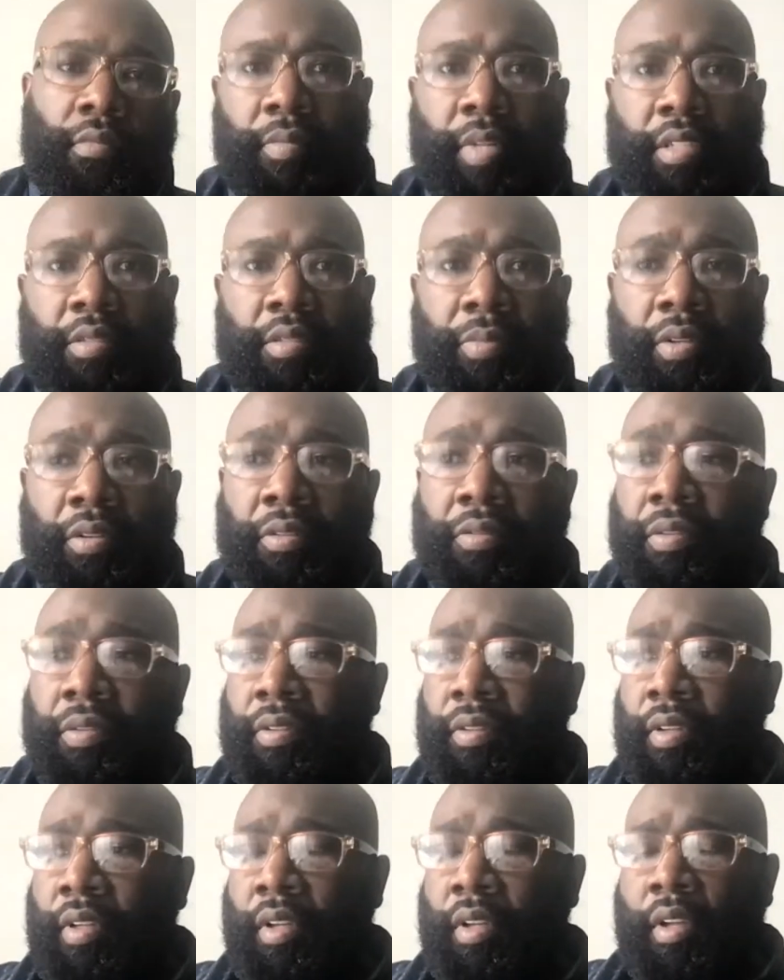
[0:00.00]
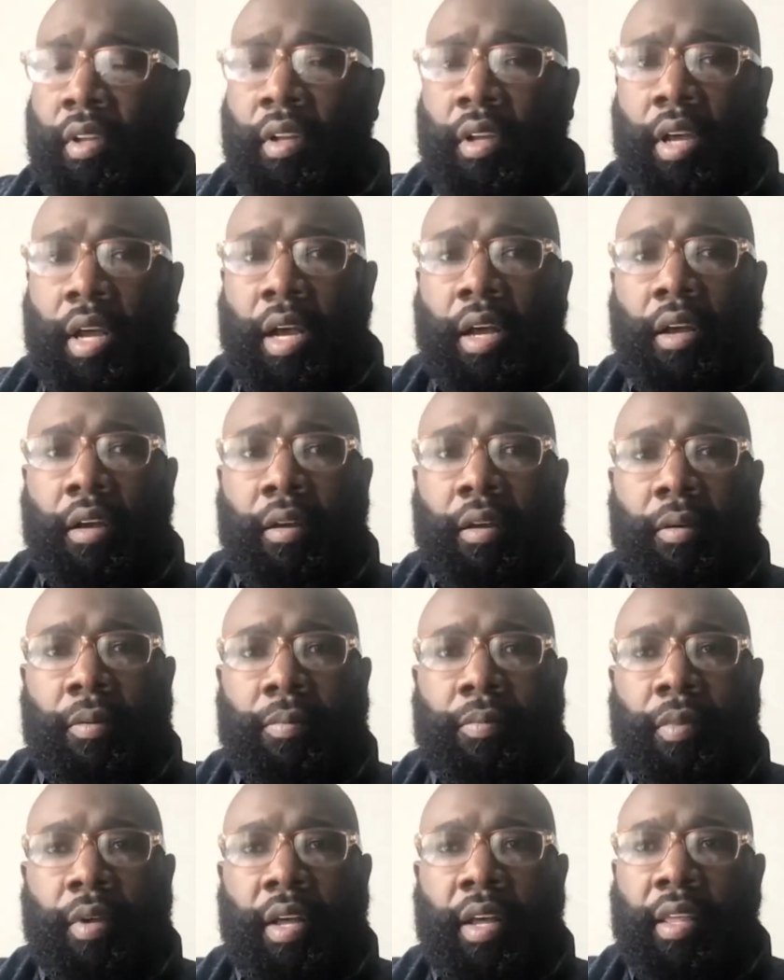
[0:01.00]
That's beautiful.
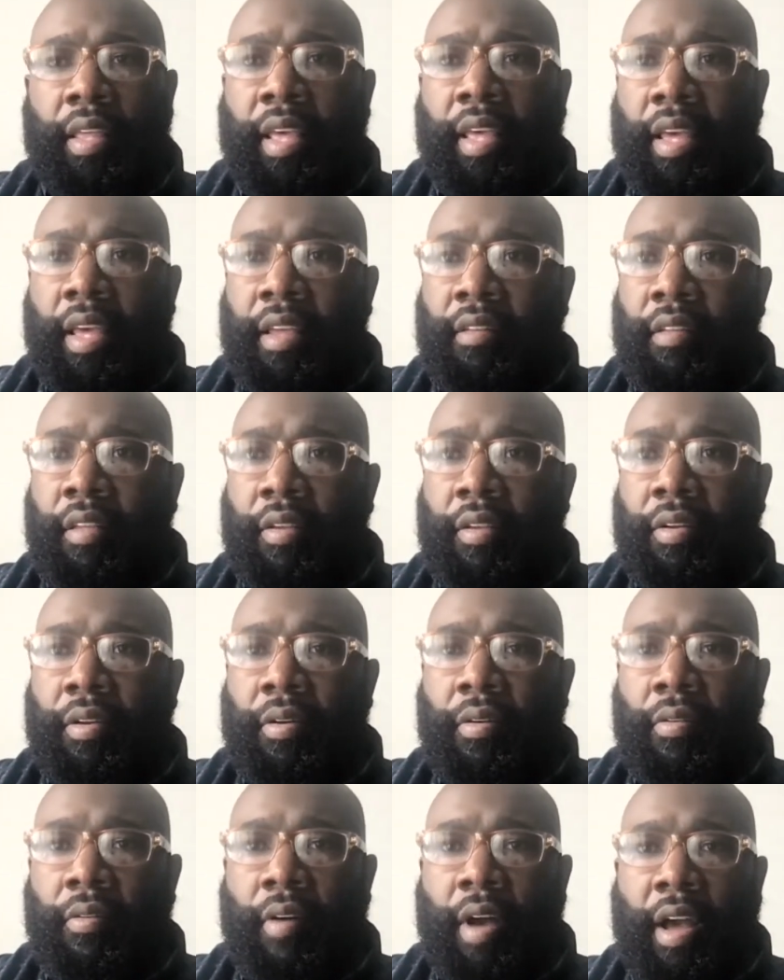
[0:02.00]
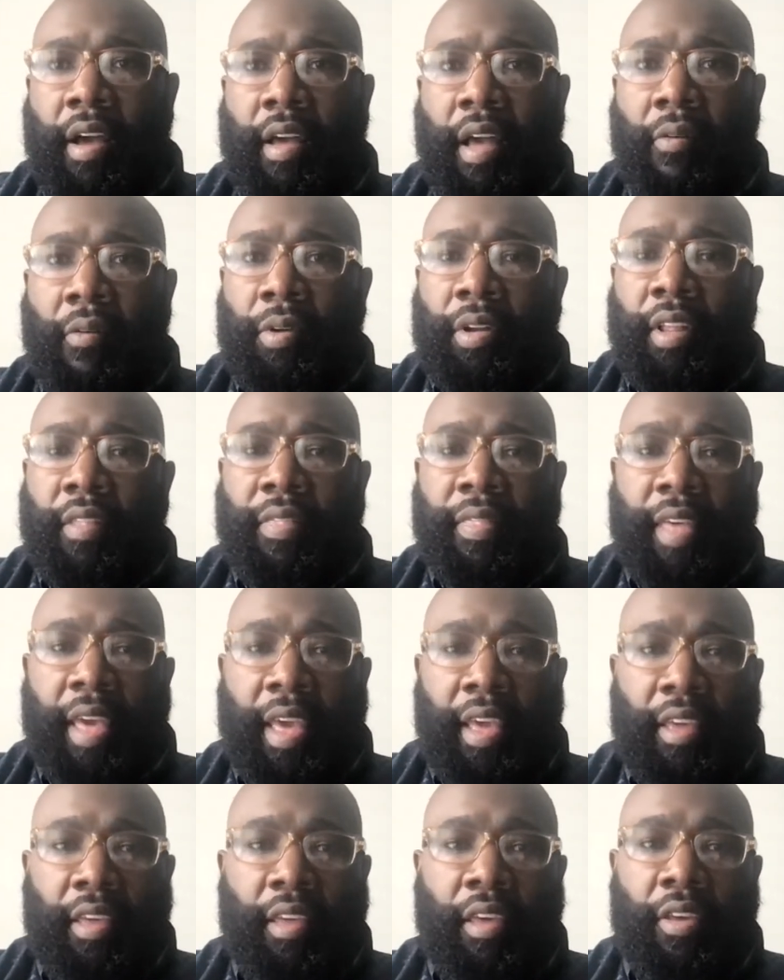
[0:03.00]
Again, I want to
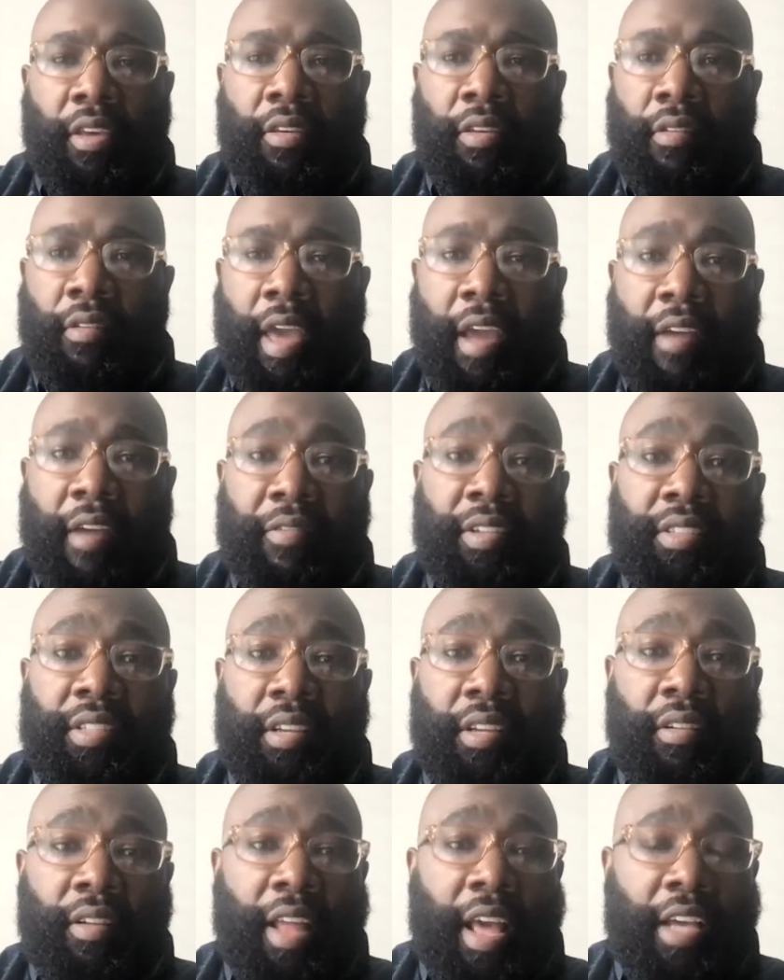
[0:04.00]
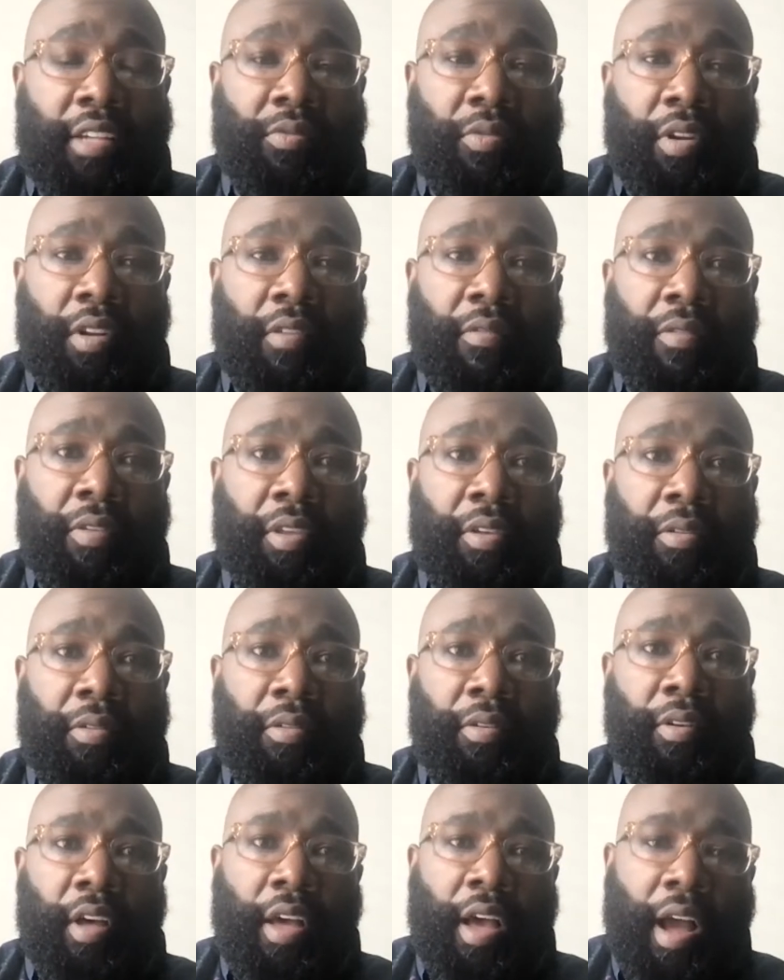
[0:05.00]
thank every single last one of you,
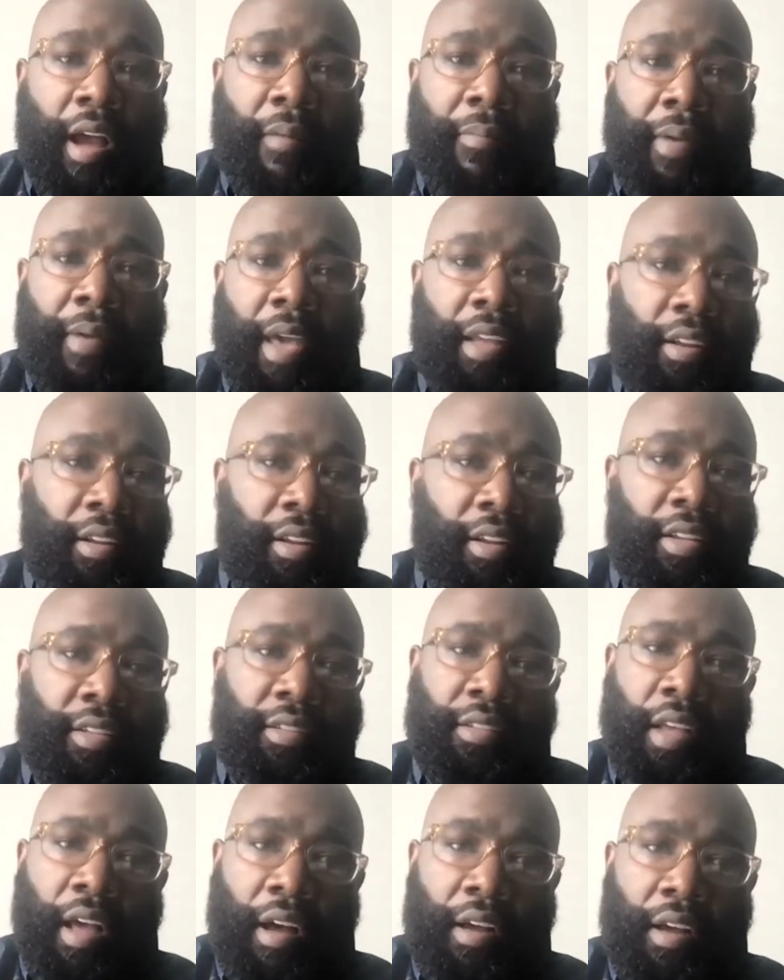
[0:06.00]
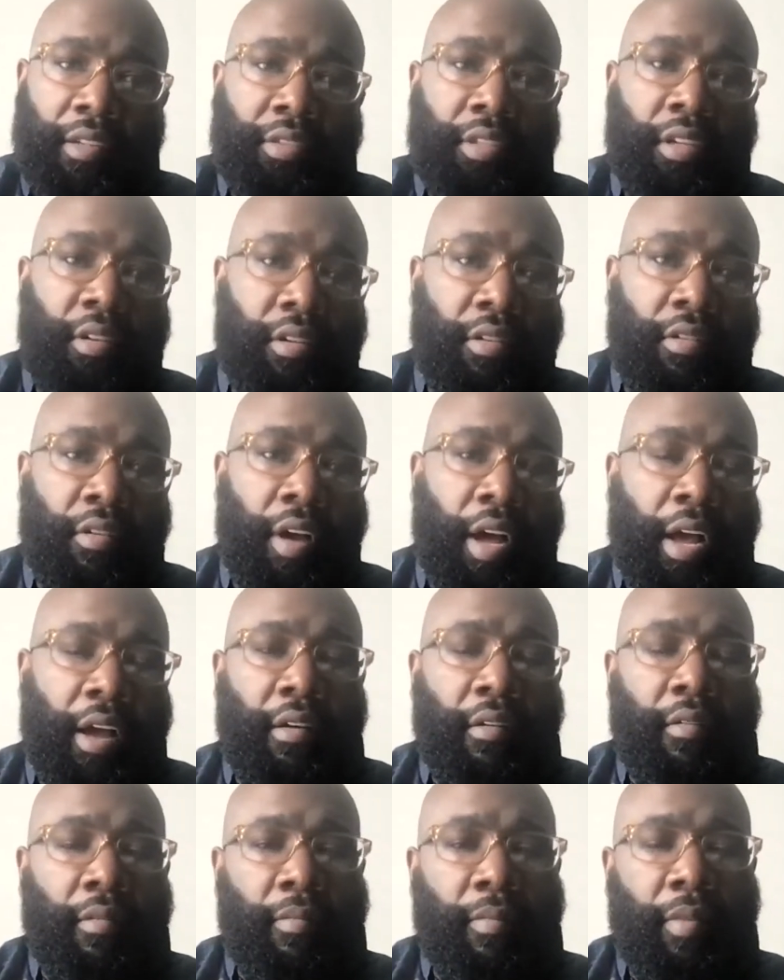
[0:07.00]
our panelists, also
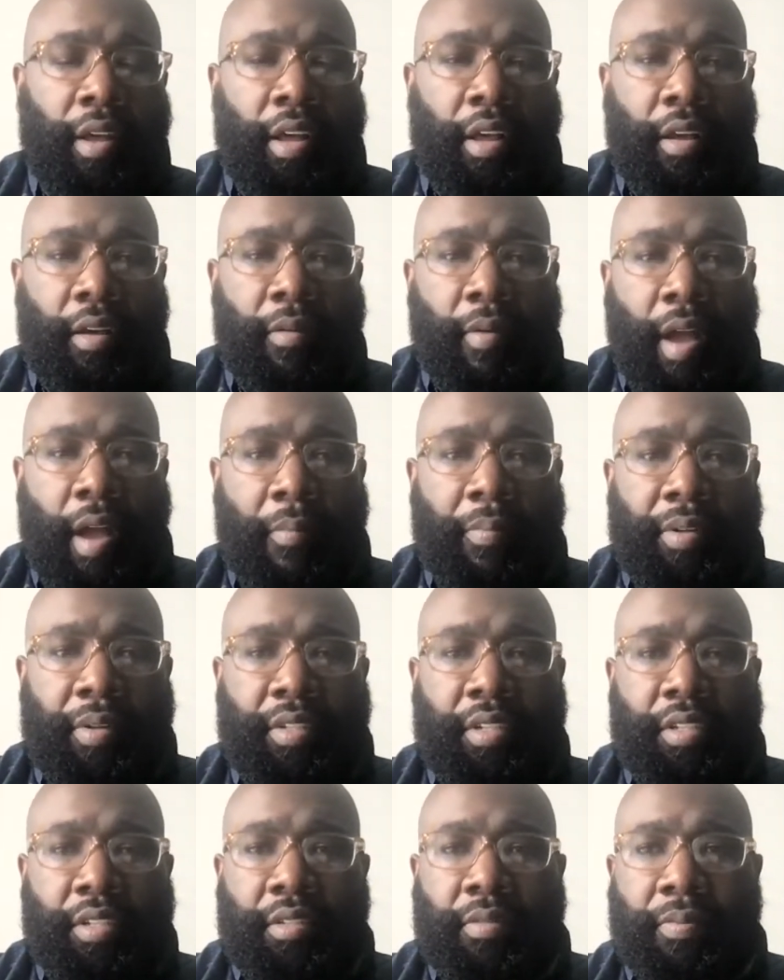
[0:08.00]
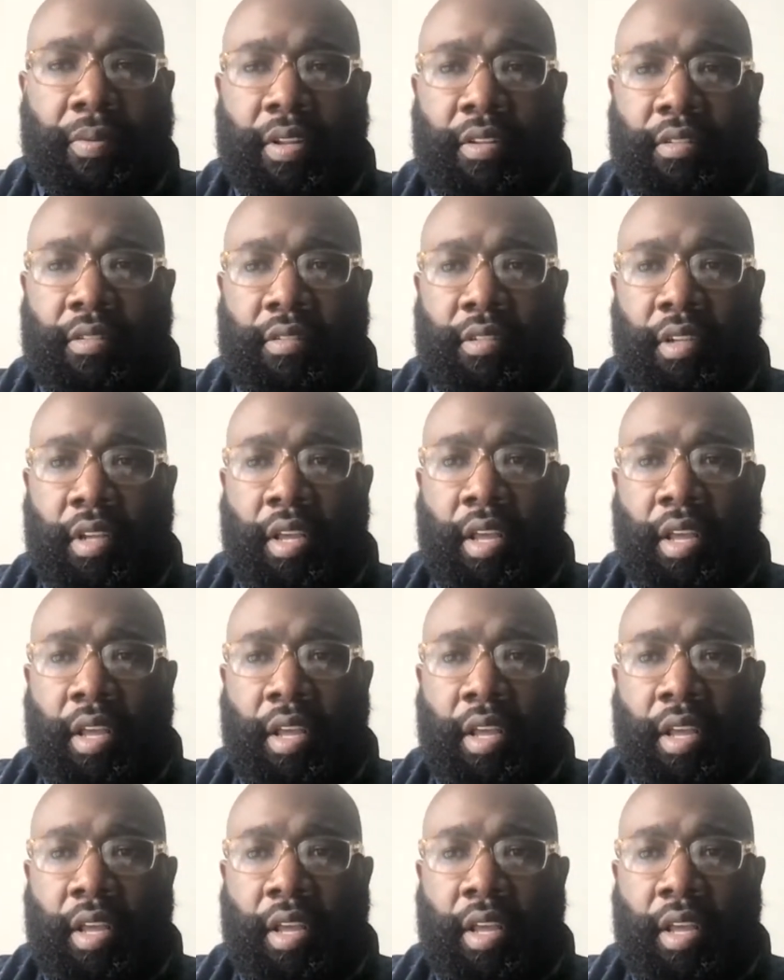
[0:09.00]
our participants.